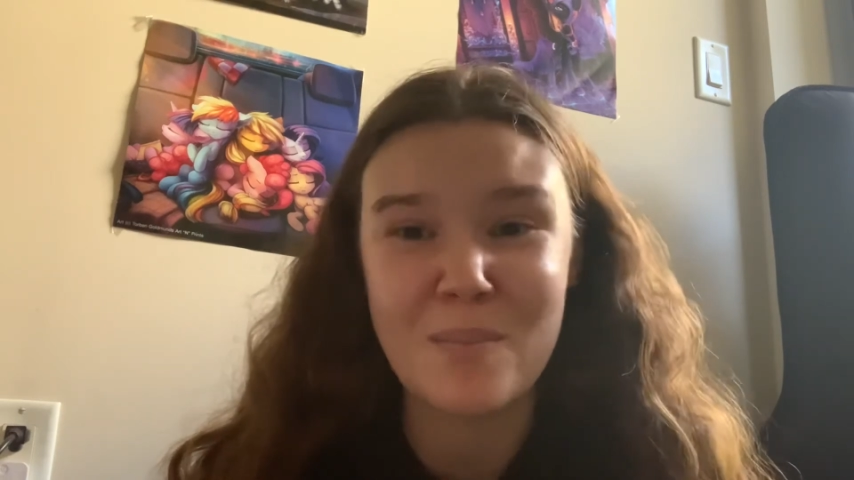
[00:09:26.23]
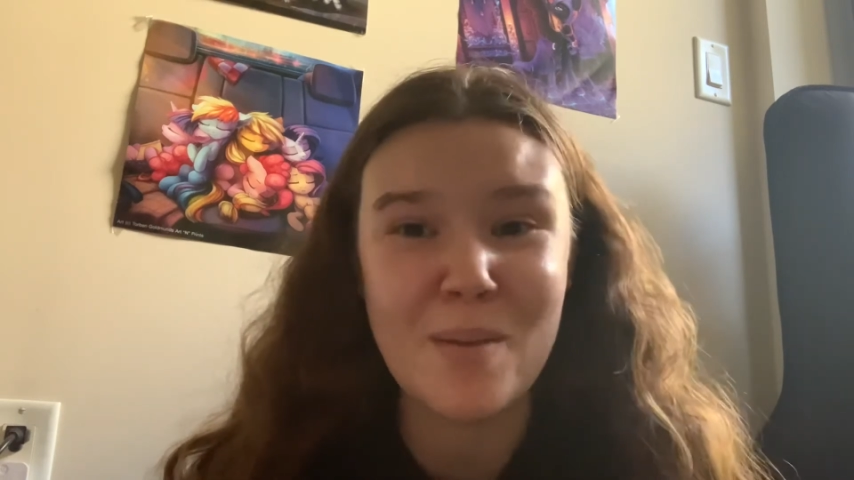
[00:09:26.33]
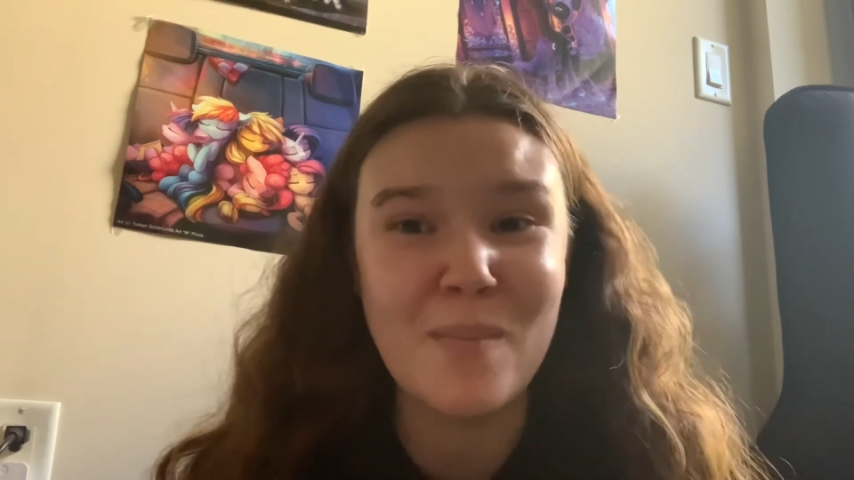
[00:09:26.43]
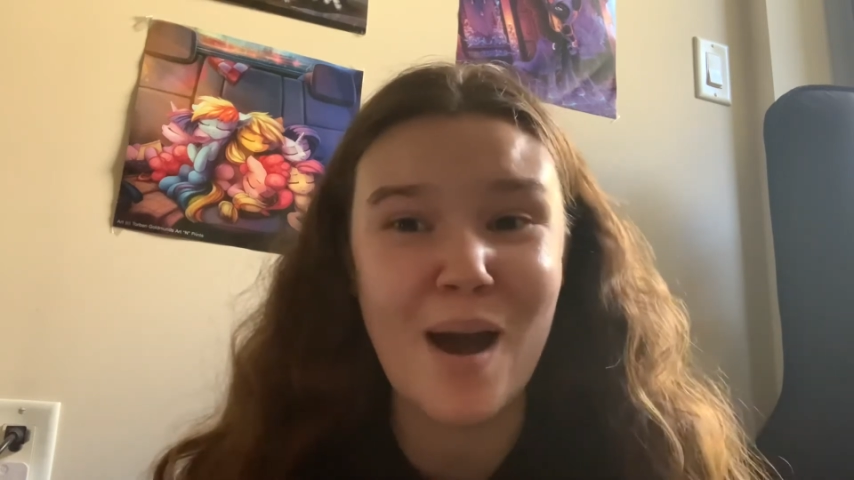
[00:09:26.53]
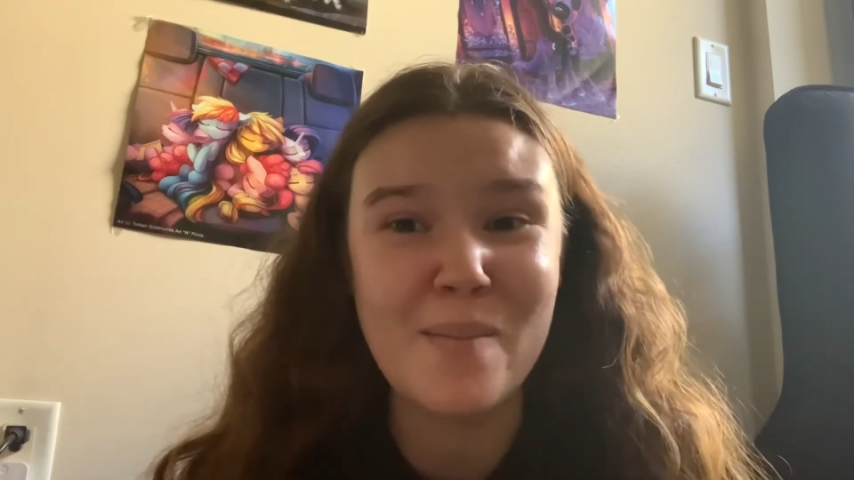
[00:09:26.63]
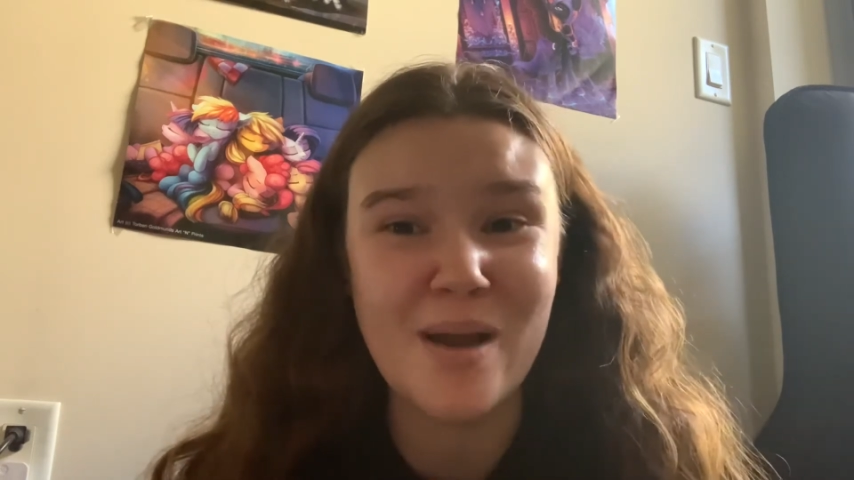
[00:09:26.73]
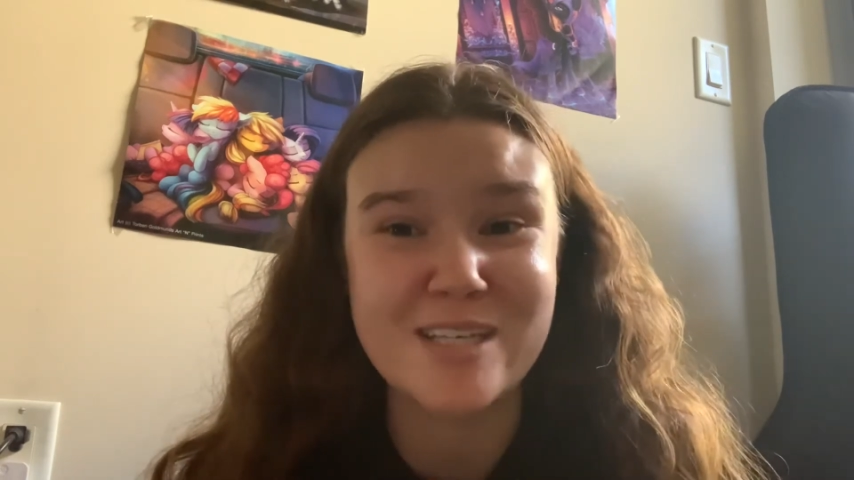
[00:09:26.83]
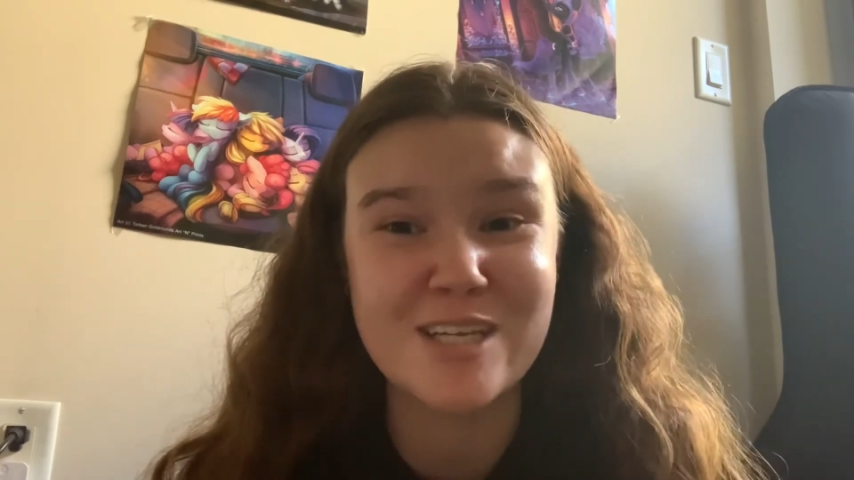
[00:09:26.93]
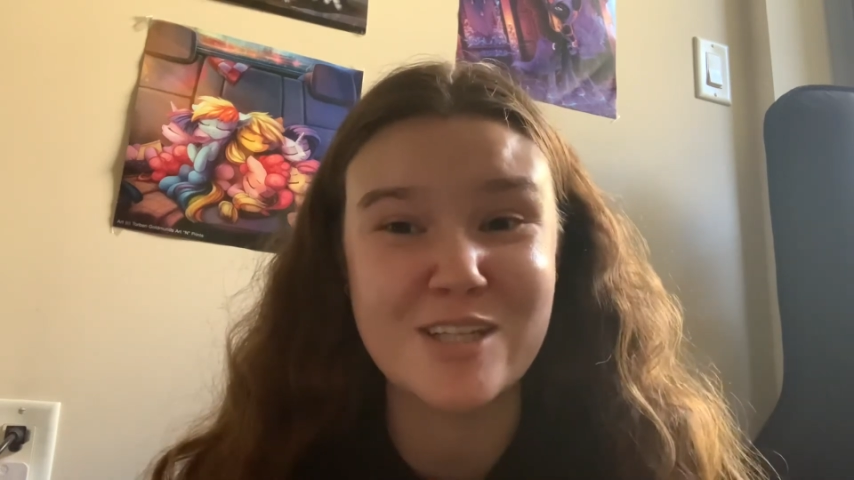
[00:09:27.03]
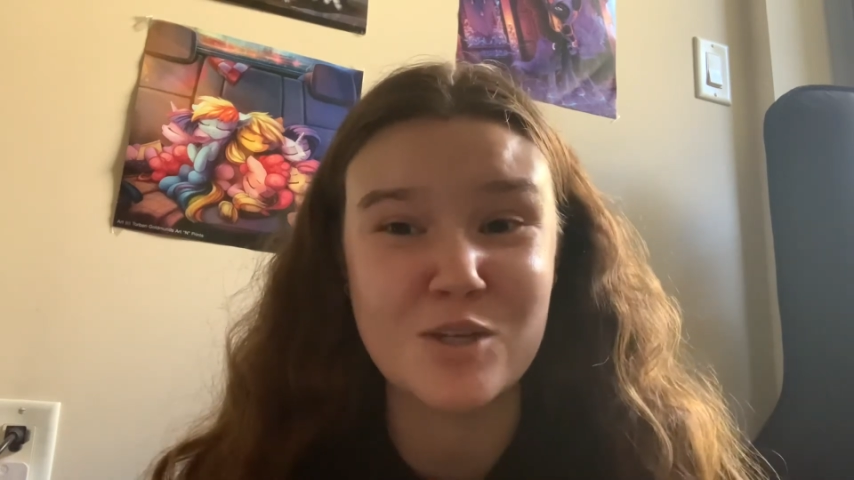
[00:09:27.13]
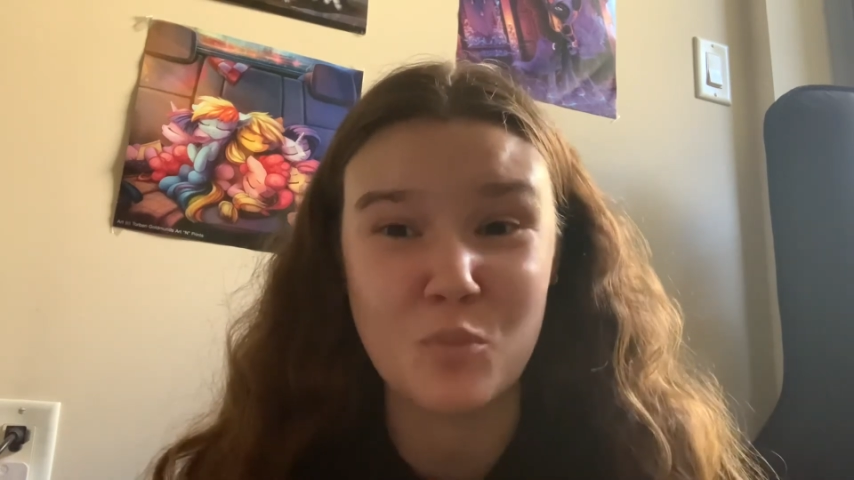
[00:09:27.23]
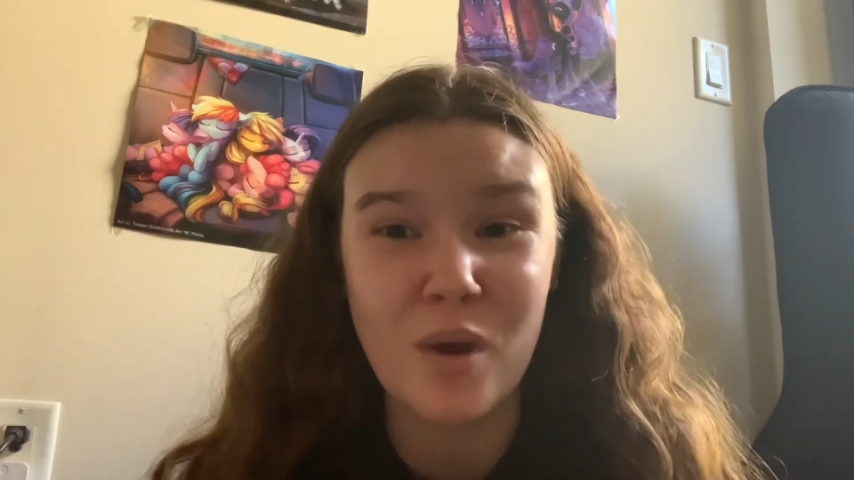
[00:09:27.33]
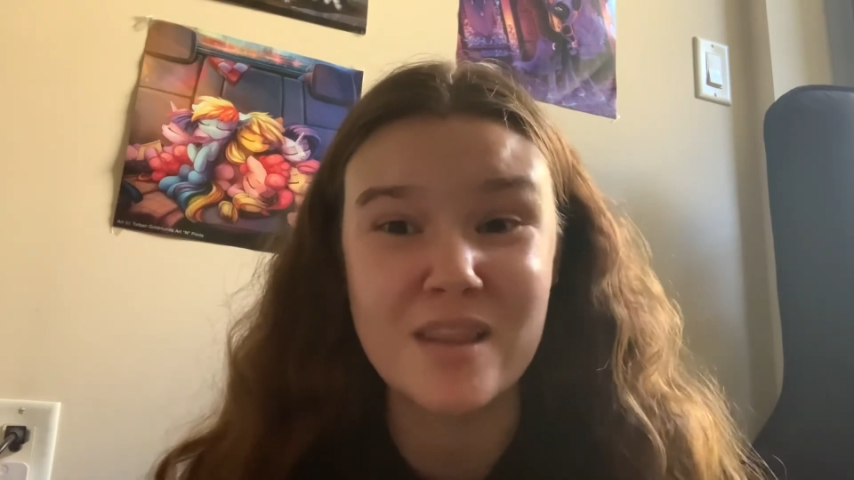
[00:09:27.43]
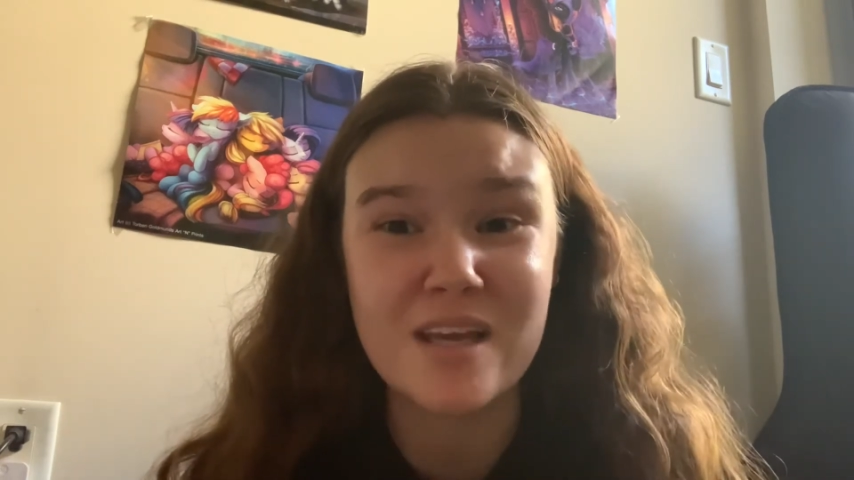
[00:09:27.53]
and my mom actually took one